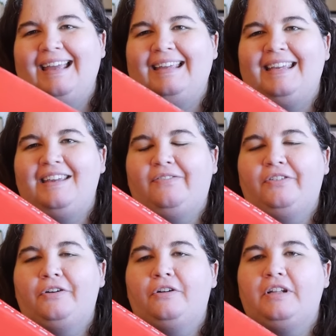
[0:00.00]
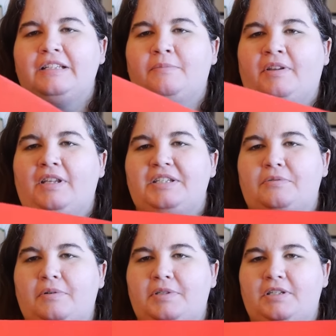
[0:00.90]
And Geek Fuel is a monthly
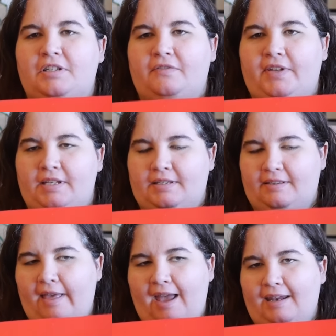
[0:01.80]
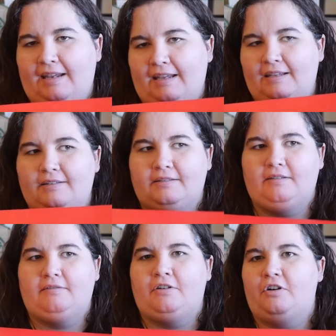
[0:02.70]
subscription service that
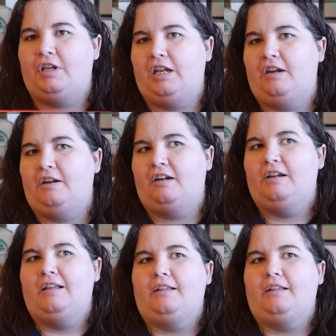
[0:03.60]
is nerd gear,